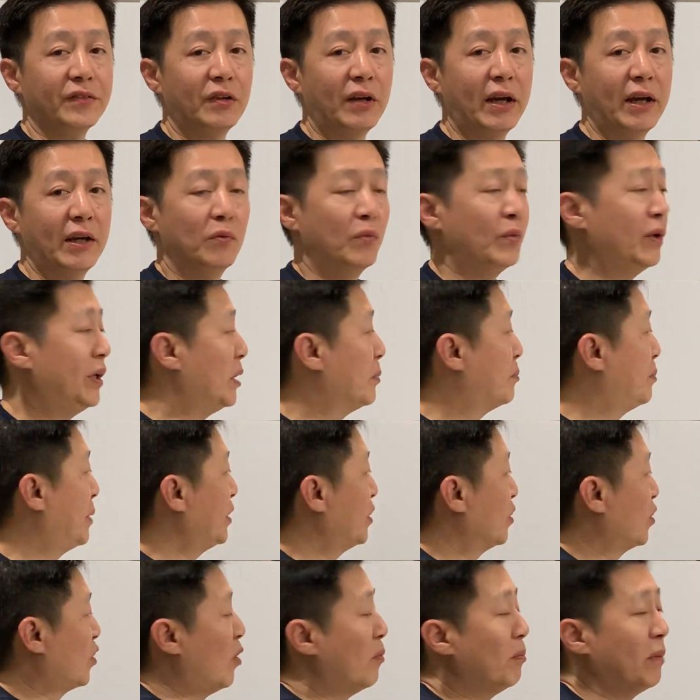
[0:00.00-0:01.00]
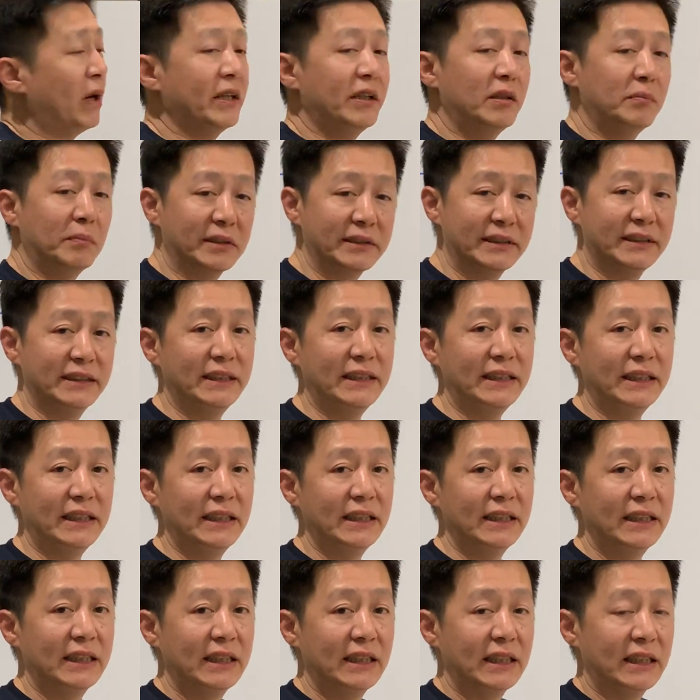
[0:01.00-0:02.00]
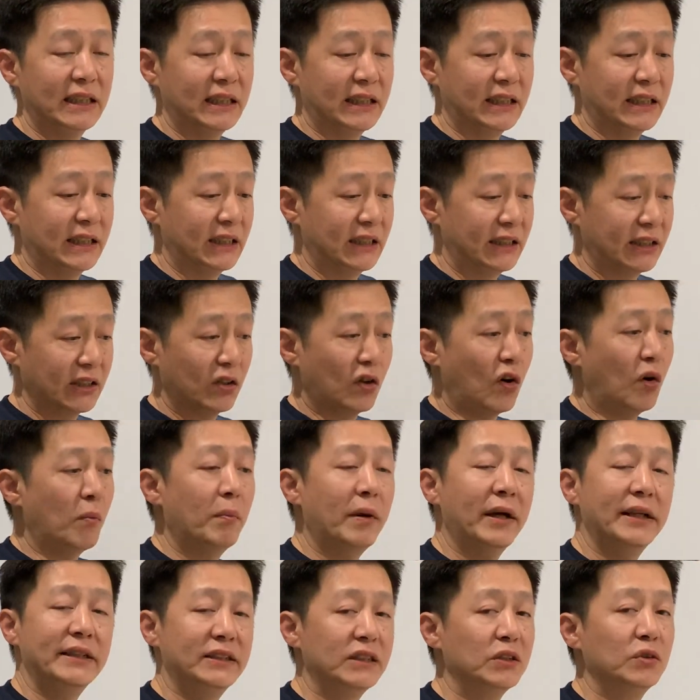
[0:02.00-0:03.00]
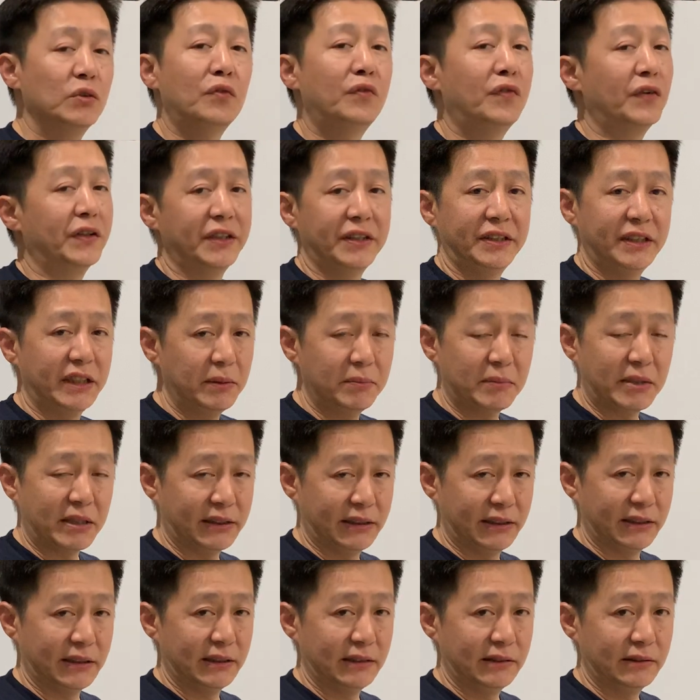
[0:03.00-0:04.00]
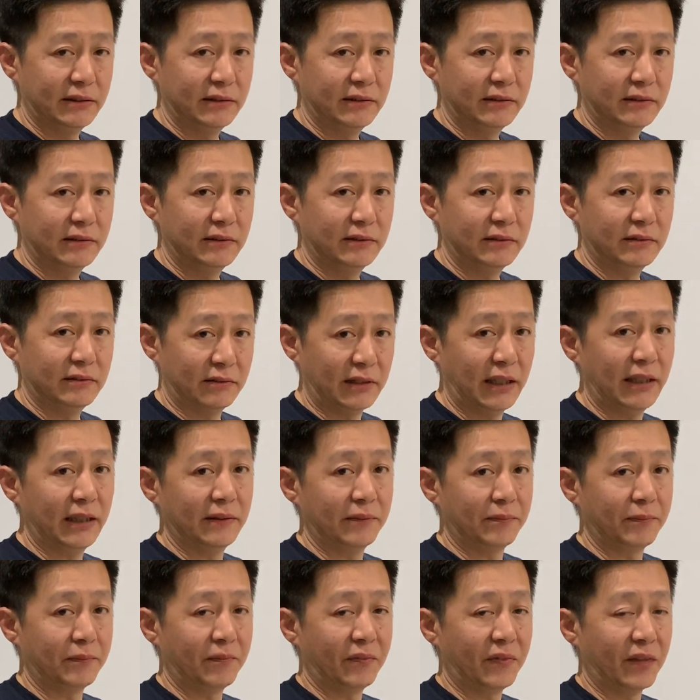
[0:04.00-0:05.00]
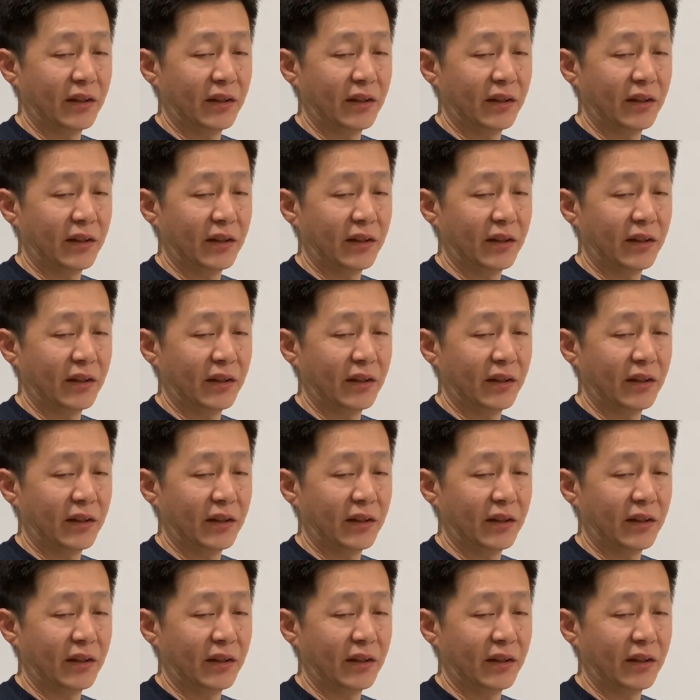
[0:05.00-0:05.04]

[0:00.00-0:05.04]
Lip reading: Right? When you break the combine, you must see the combine is it good for the day master, right?